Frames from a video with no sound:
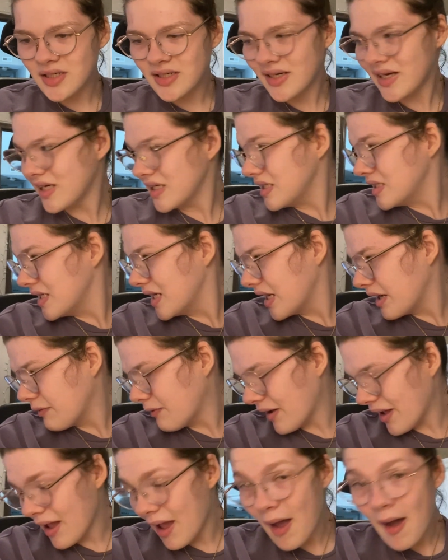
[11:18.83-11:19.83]
Yes,
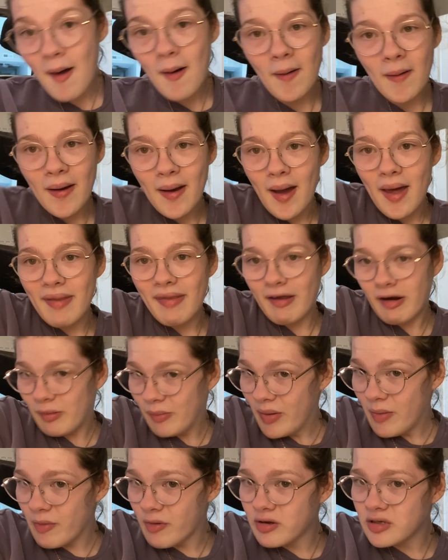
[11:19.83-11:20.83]
anyway, there are
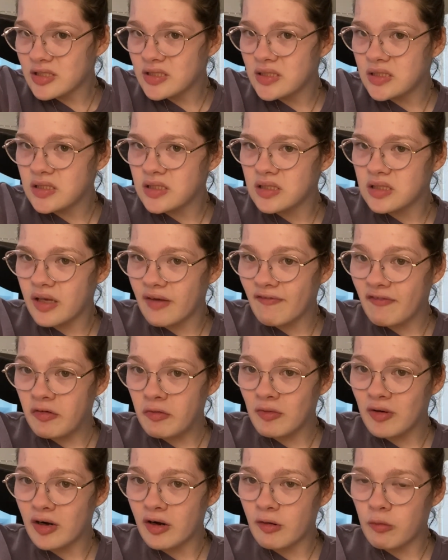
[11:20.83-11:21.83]
my books. If you
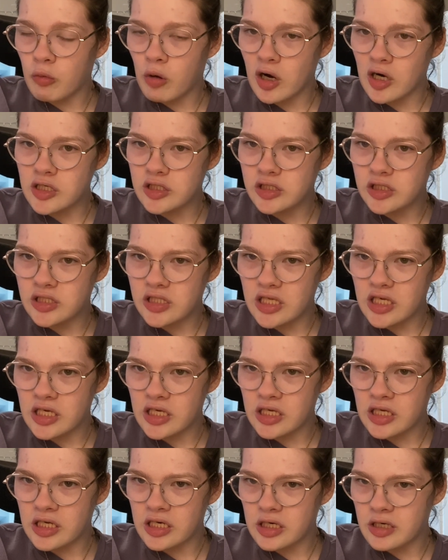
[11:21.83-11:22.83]
want to watch
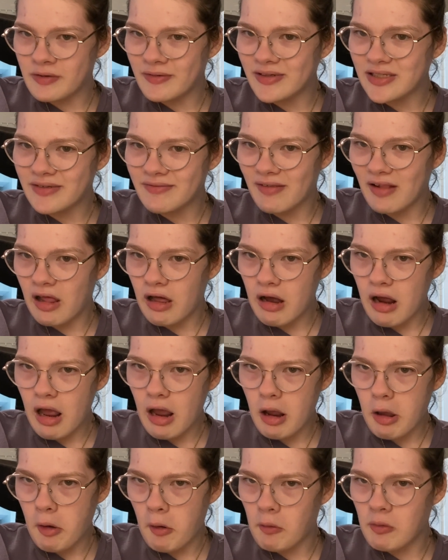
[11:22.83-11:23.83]
the newest
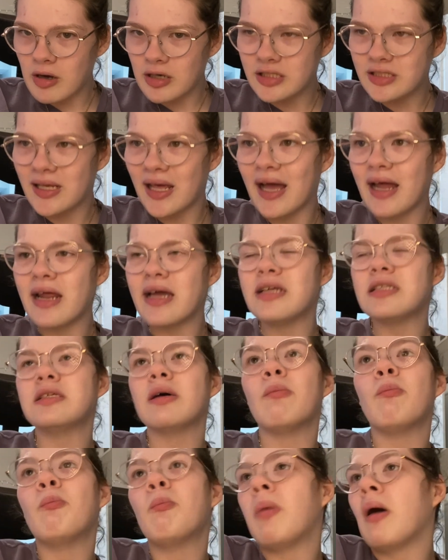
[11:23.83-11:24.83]
vlog, go watch that. It's a
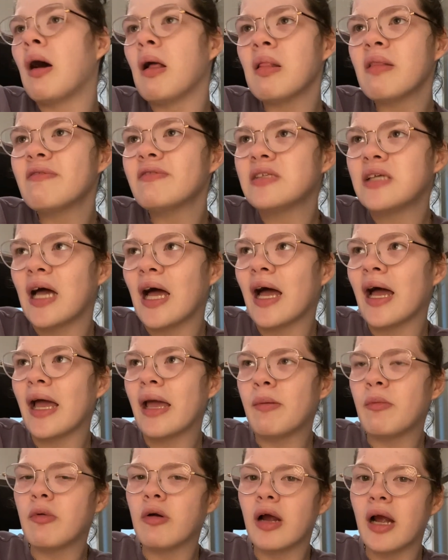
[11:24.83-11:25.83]
ball of a
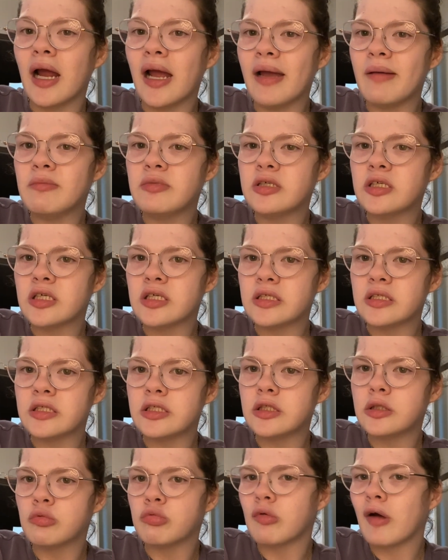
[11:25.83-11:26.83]
time where I'm
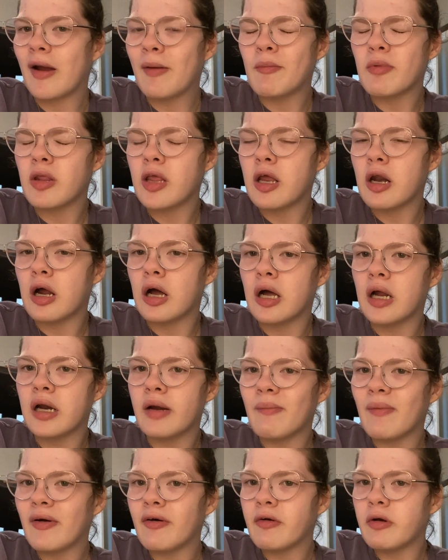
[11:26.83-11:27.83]
just rambling on
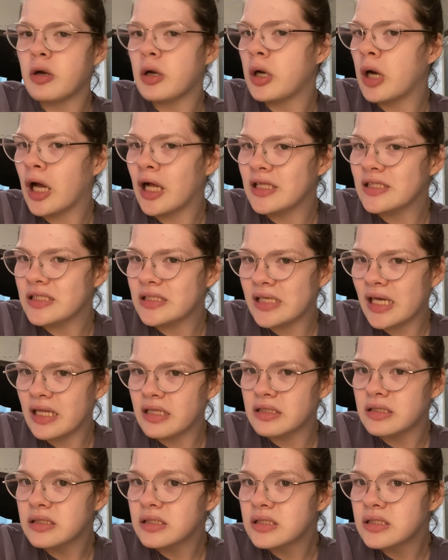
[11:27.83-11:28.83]
about
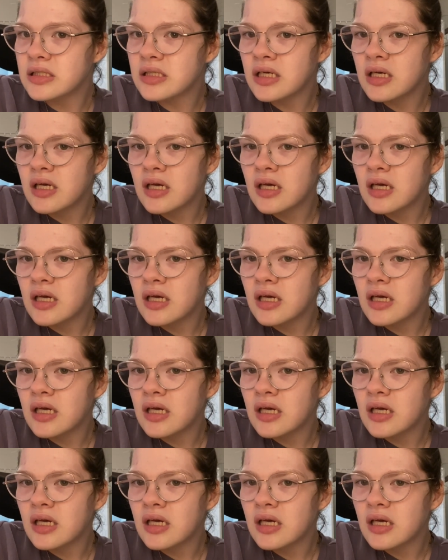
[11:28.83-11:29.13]
nonsense.